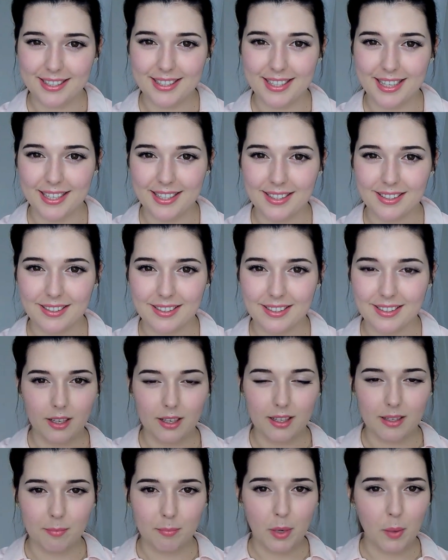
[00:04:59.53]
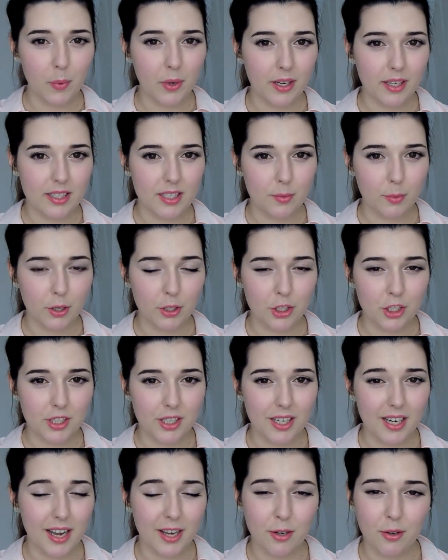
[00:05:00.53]
glitter. But when I
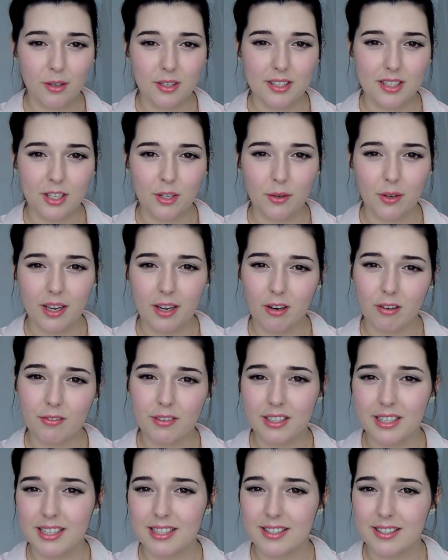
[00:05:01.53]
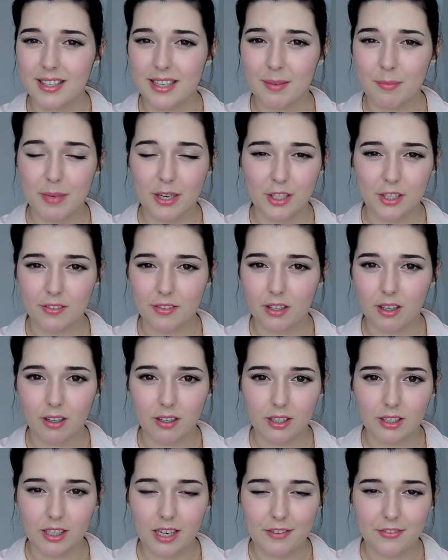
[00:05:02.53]
swatched it, I noticed that you cannot really see much of the
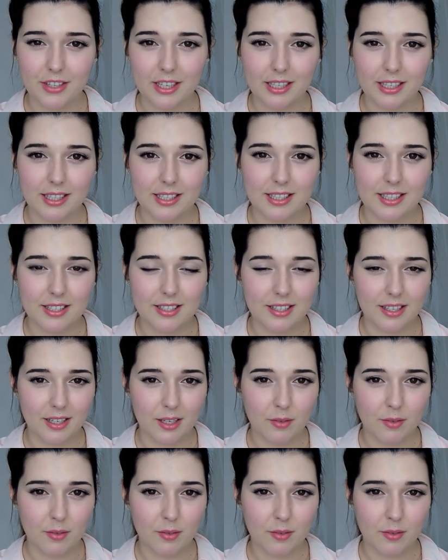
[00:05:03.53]
holographic glitters